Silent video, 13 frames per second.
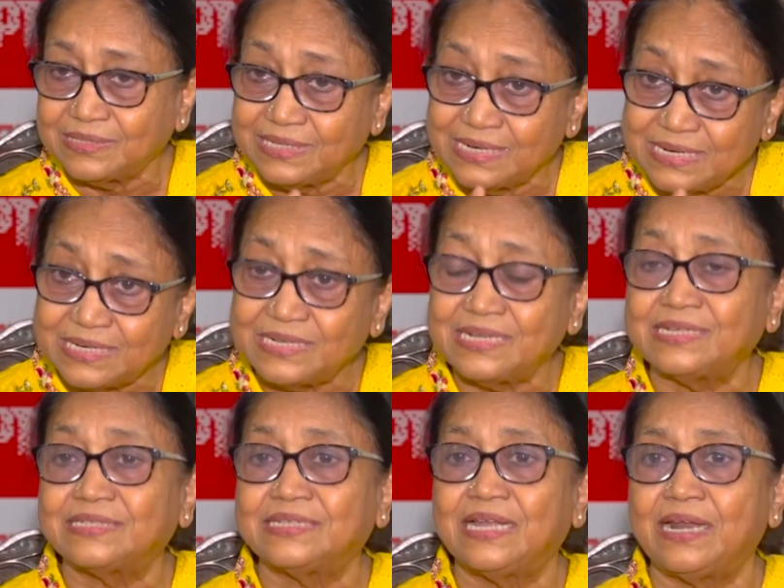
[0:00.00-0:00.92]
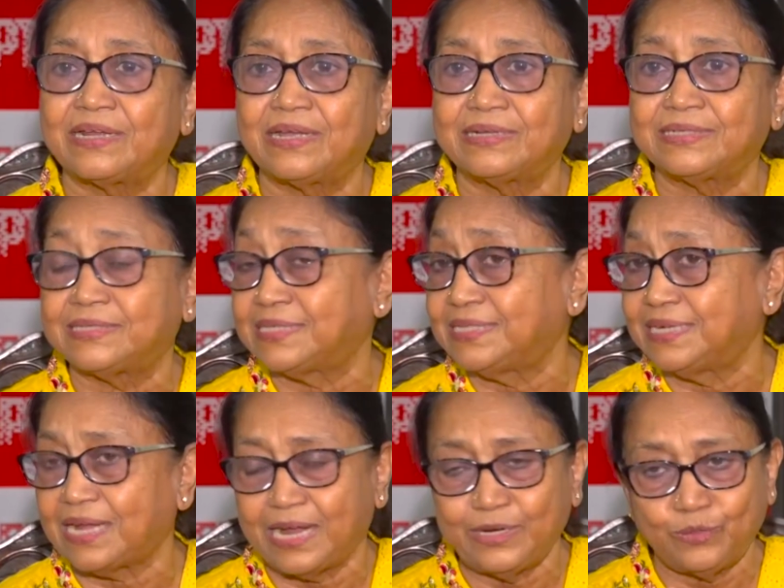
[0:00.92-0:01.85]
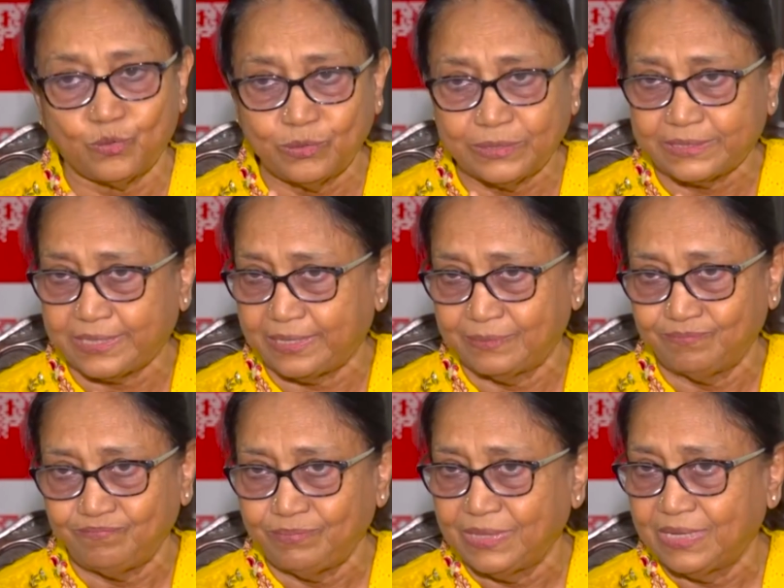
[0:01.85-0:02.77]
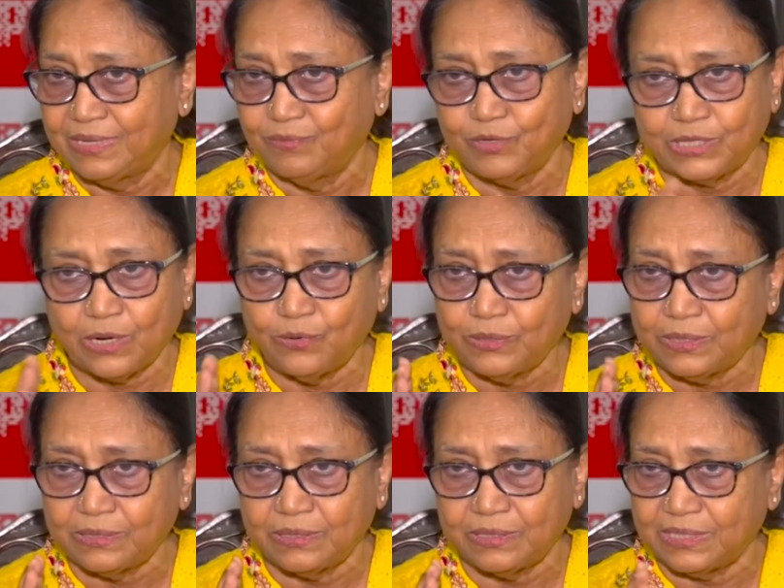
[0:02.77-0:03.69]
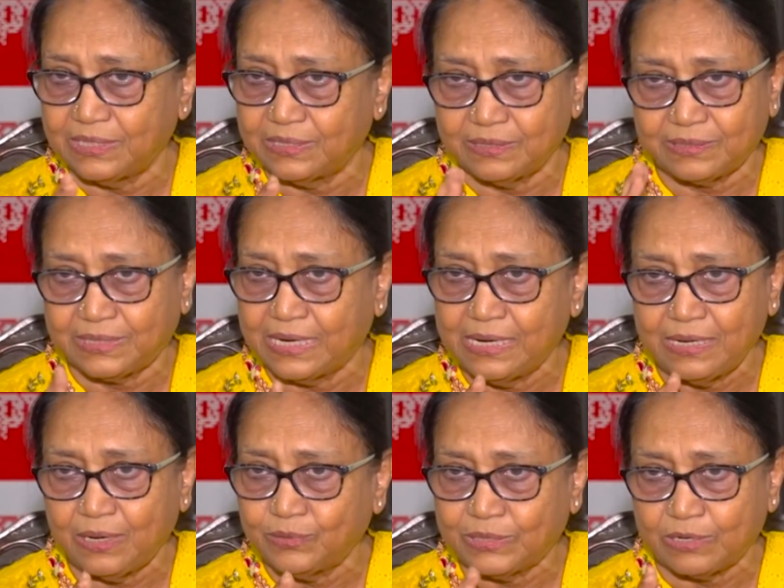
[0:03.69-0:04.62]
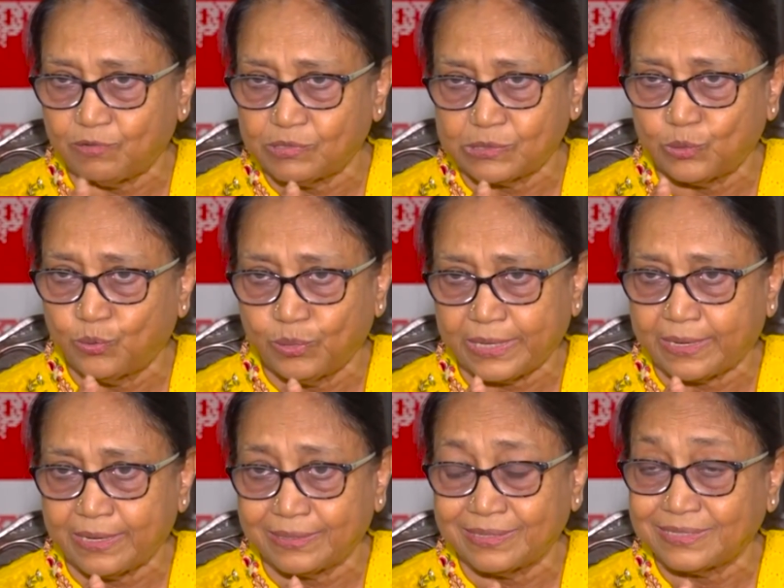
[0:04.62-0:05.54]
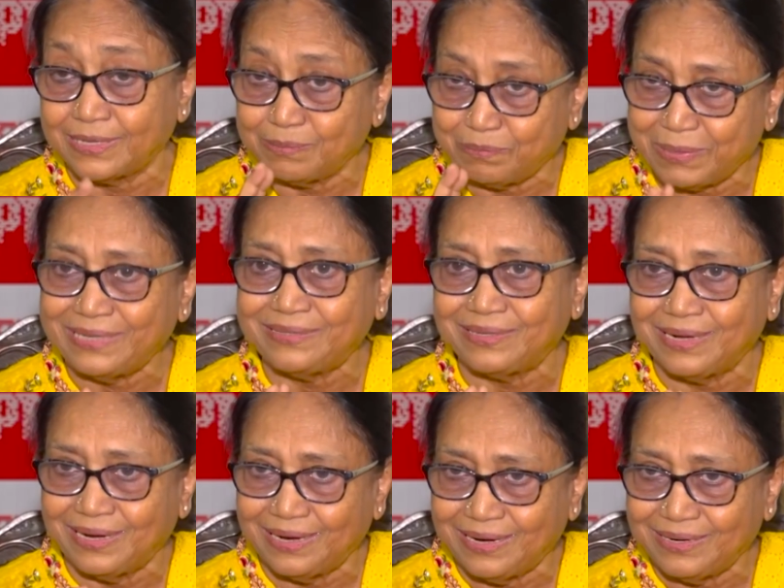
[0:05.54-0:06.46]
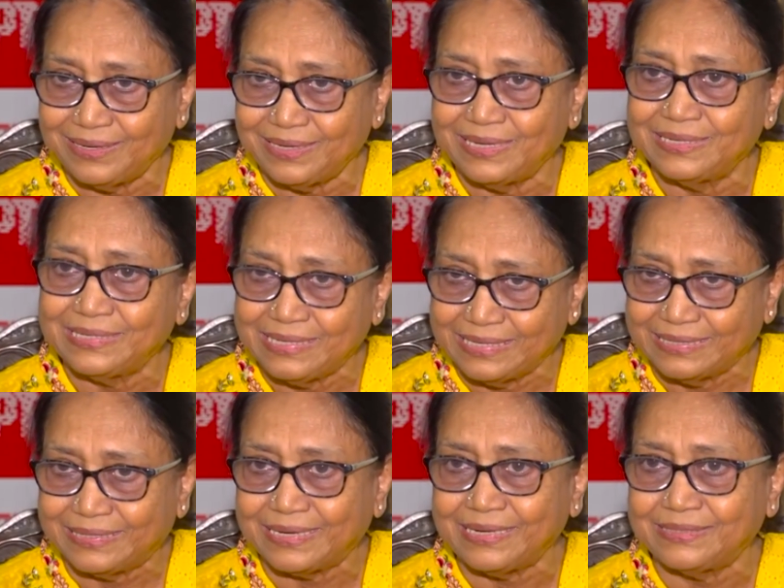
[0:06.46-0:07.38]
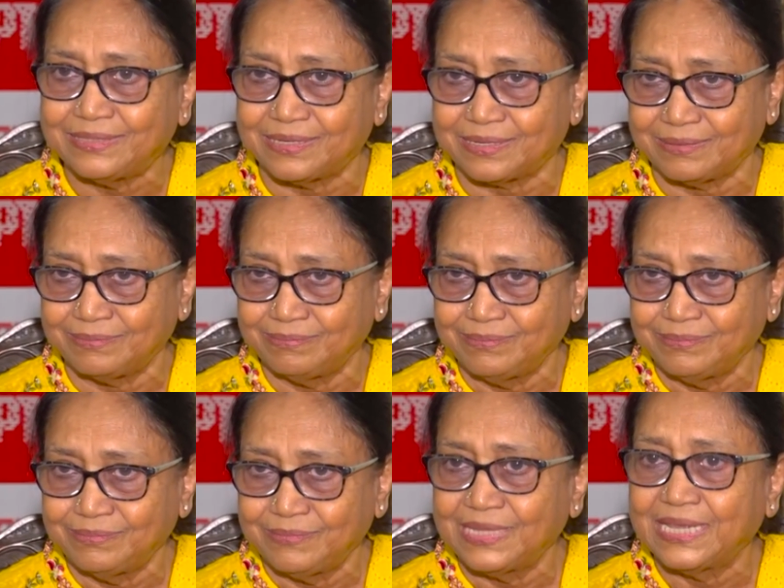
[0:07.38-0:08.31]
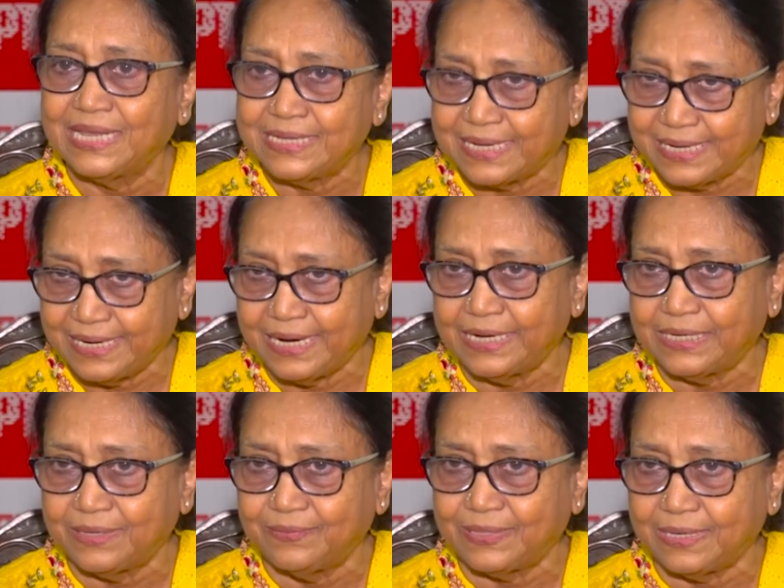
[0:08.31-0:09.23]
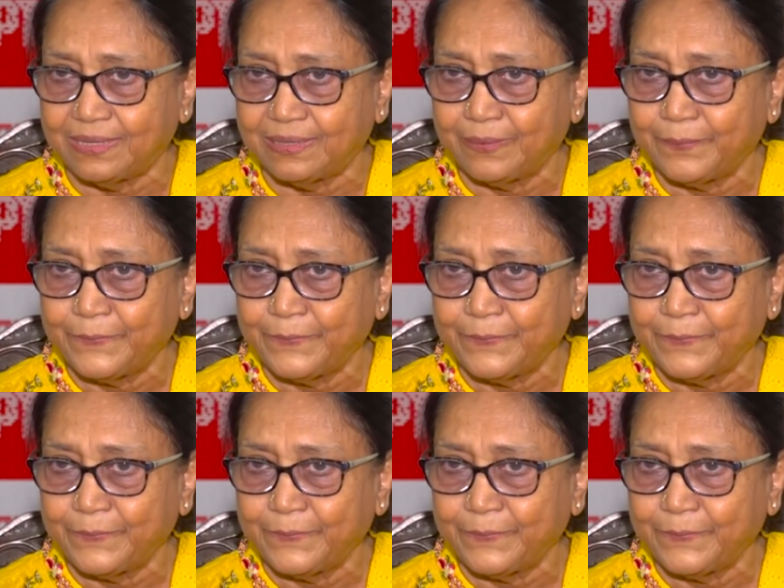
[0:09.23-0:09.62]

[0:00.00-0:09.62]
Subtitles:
international recognition. I don't say without, till now there was no recognition, but in literature, in creativity,